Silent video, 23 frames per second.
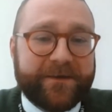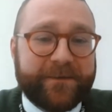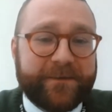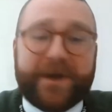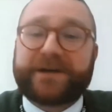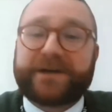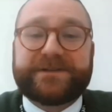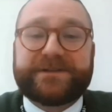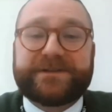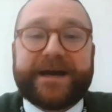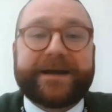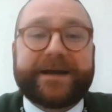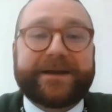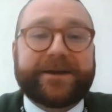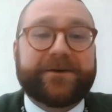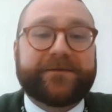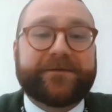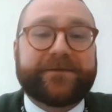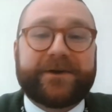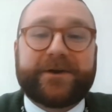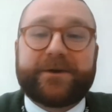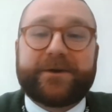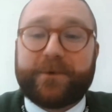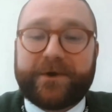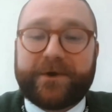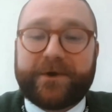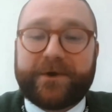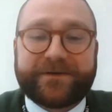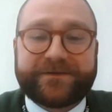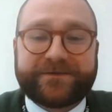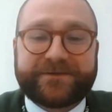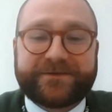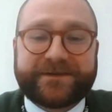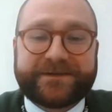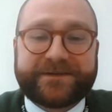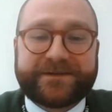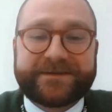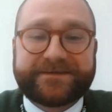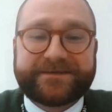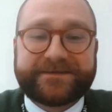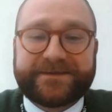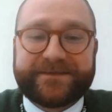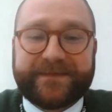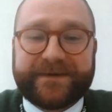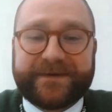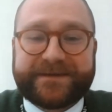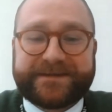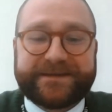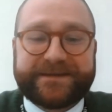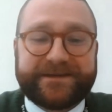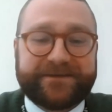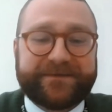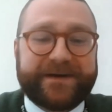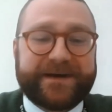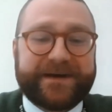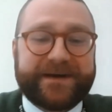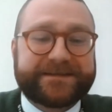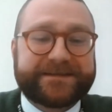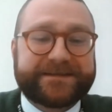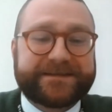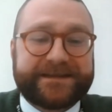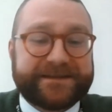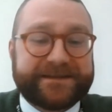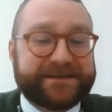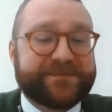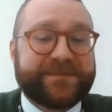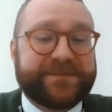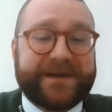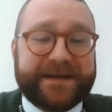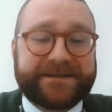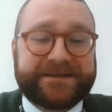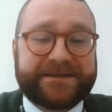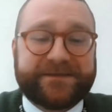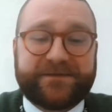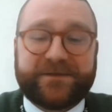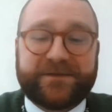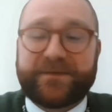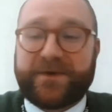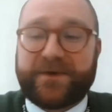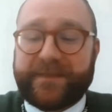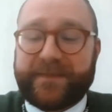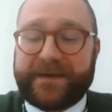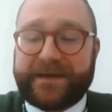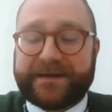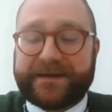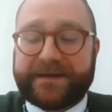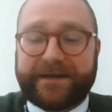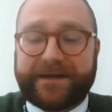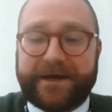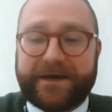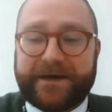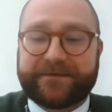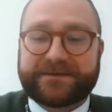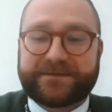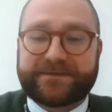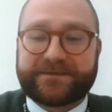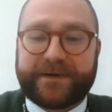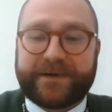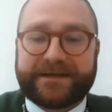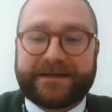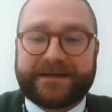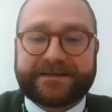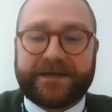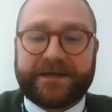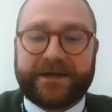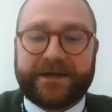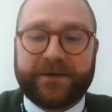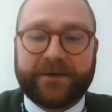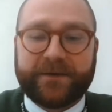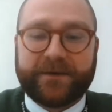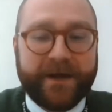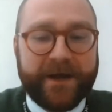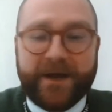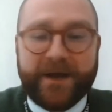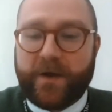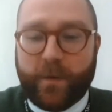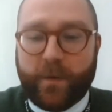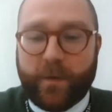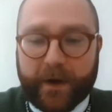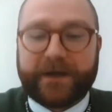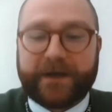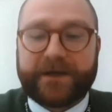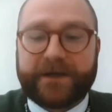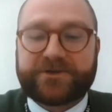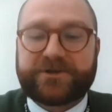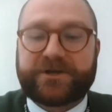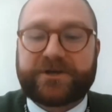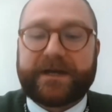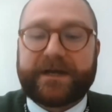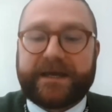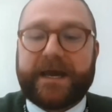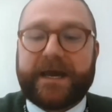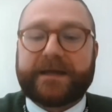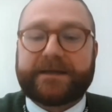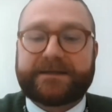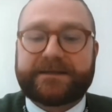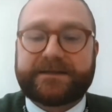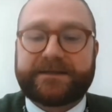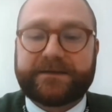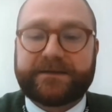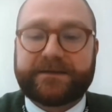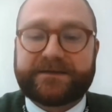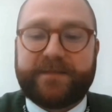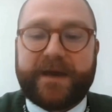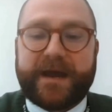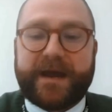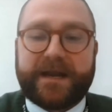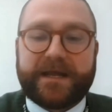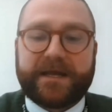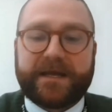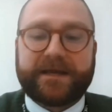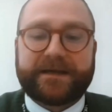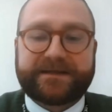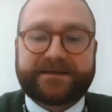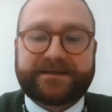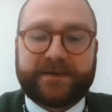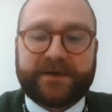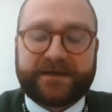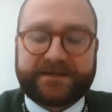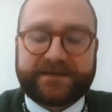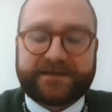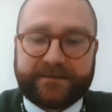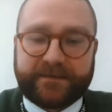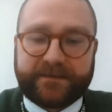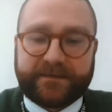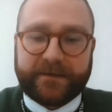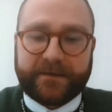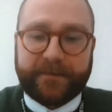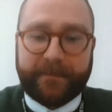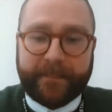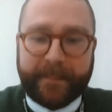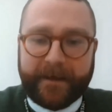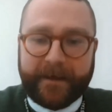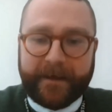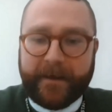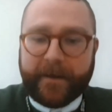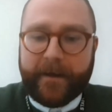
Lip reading: We actually had over 100 submit in advance, and there's plenty of them coming in live as well. So we're going to try and get to as many as possible.